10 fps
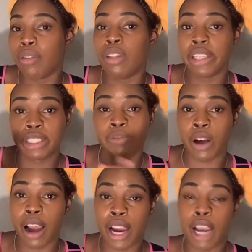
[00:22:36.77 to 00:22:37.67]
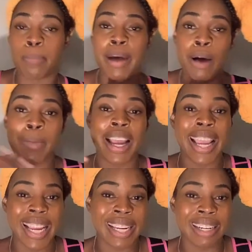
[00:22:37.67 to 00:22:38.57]
thus far about my
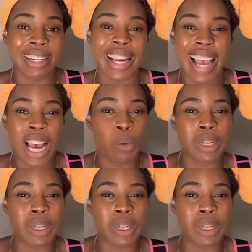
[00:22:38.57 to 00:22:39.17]
anger and how I